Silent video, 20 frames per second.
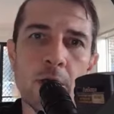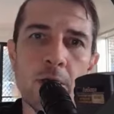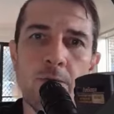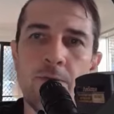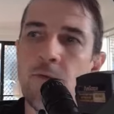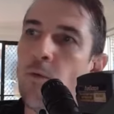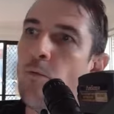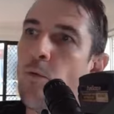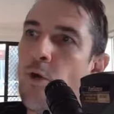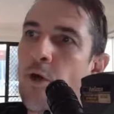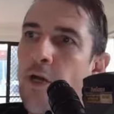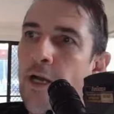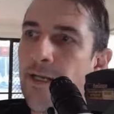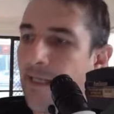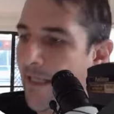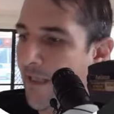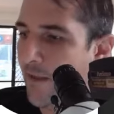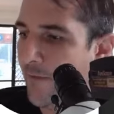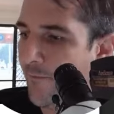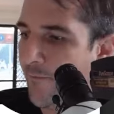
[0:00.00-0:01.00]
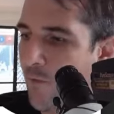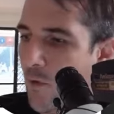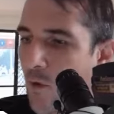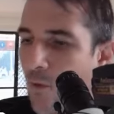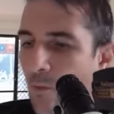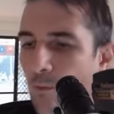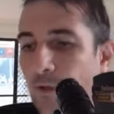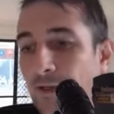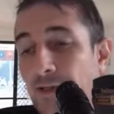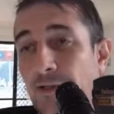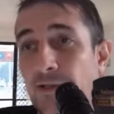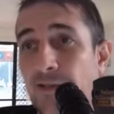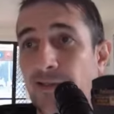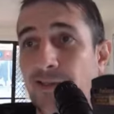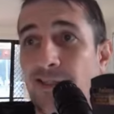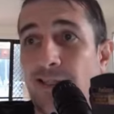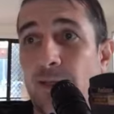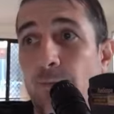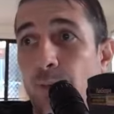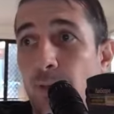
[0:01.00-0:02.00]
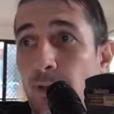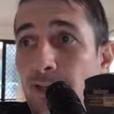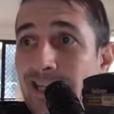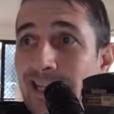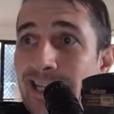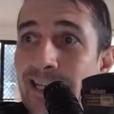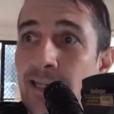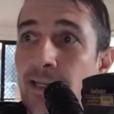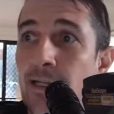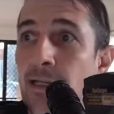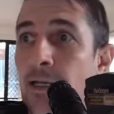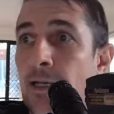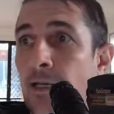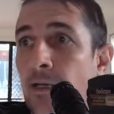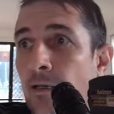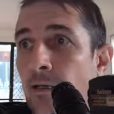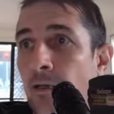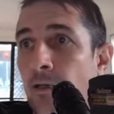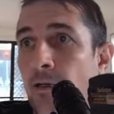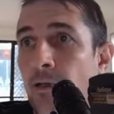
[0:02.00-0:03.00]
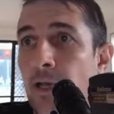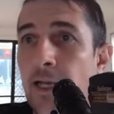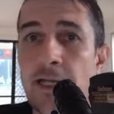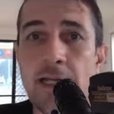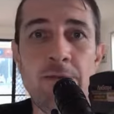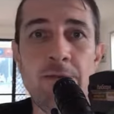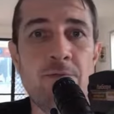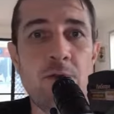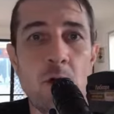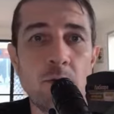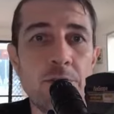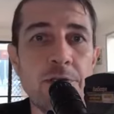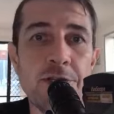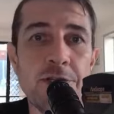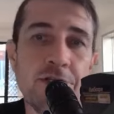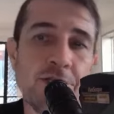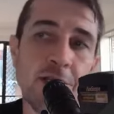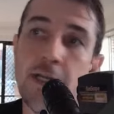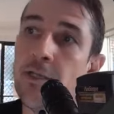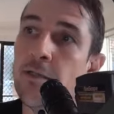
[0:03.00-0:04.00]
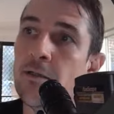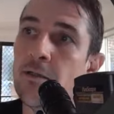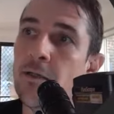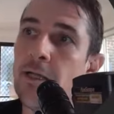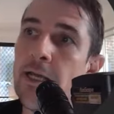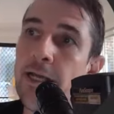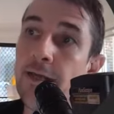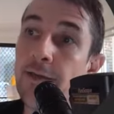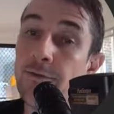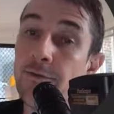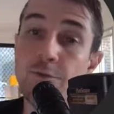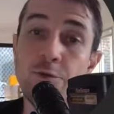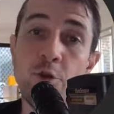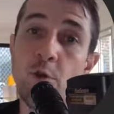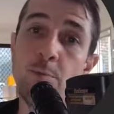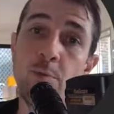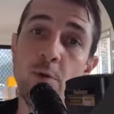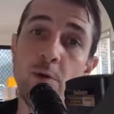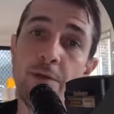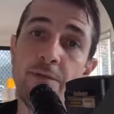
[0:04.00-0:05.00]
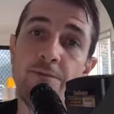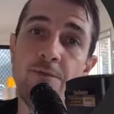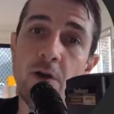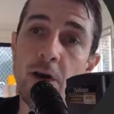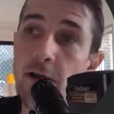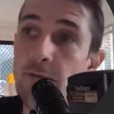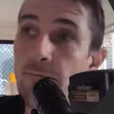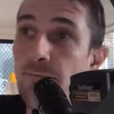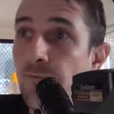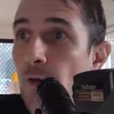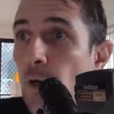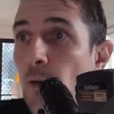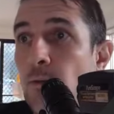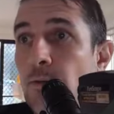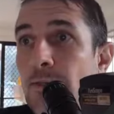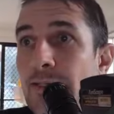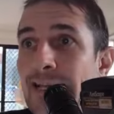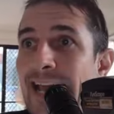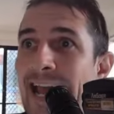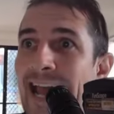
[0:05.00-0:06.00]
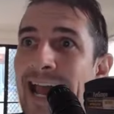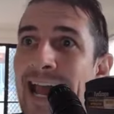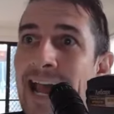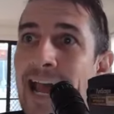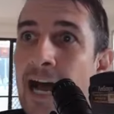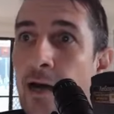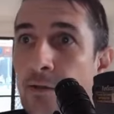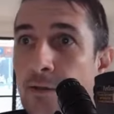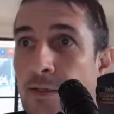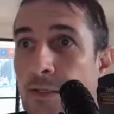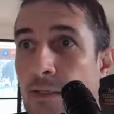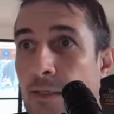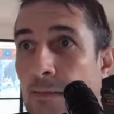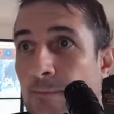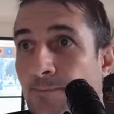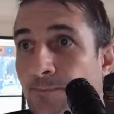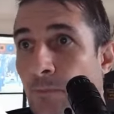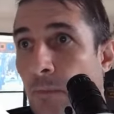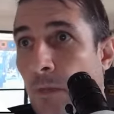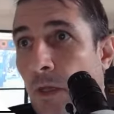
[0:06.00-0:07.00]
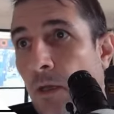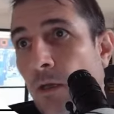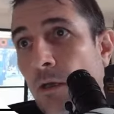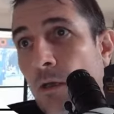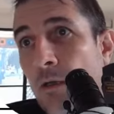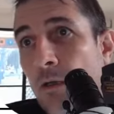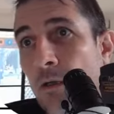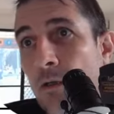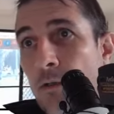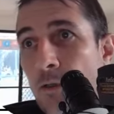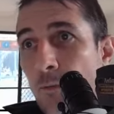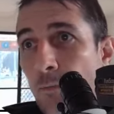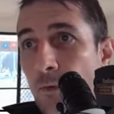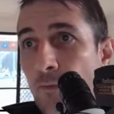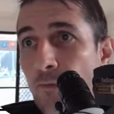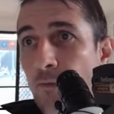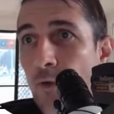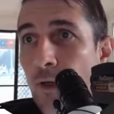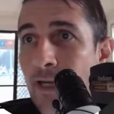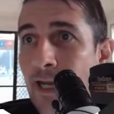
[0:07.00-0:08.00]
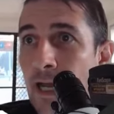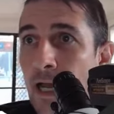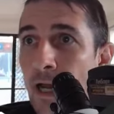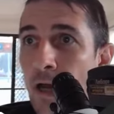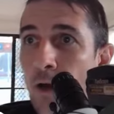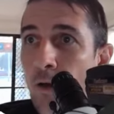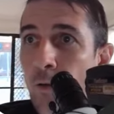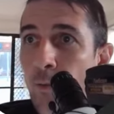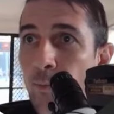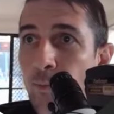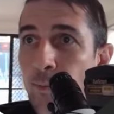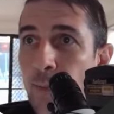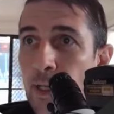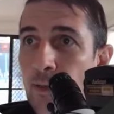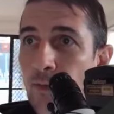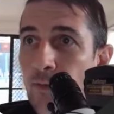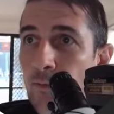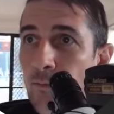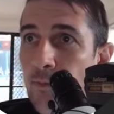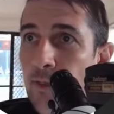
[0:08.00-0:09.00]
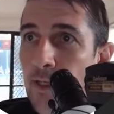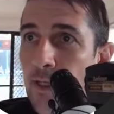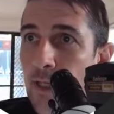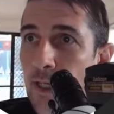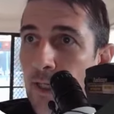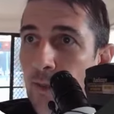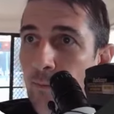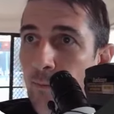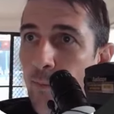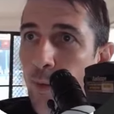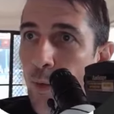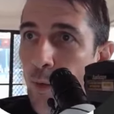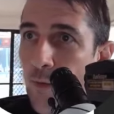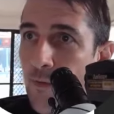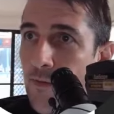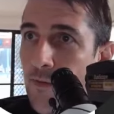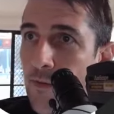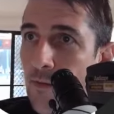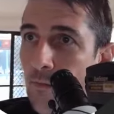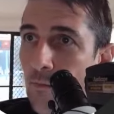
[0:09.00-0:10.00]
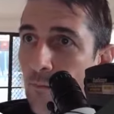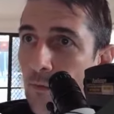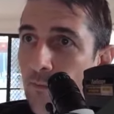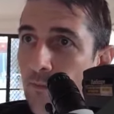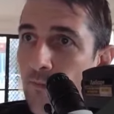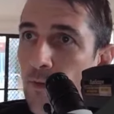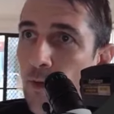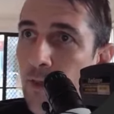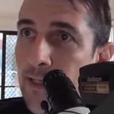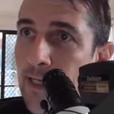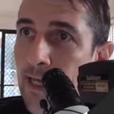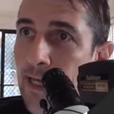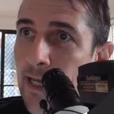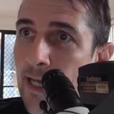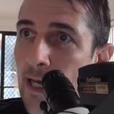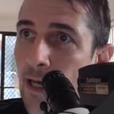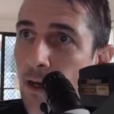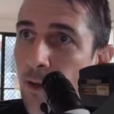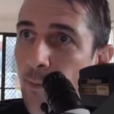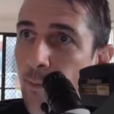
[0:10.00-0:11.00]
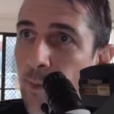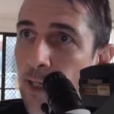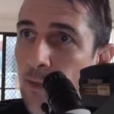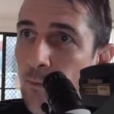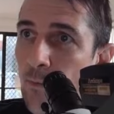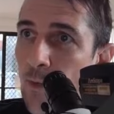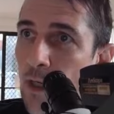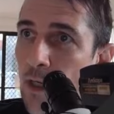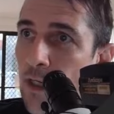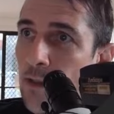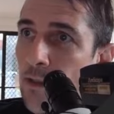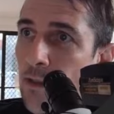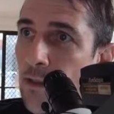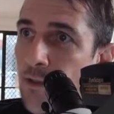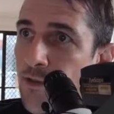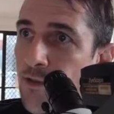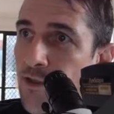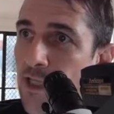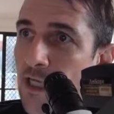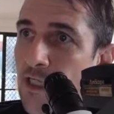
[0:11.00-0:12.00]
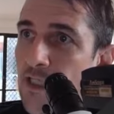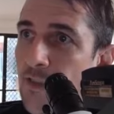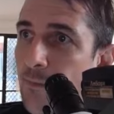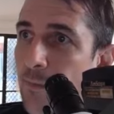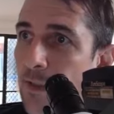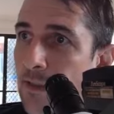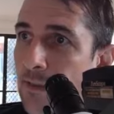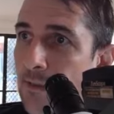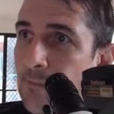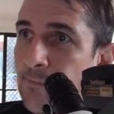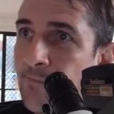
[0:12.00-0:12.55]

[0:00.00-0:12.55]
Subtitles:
for what I need it for, which is simply any voltage in and 2.5 volts out. So we've got our pin 3 input, we've got our pin 1 adjustment,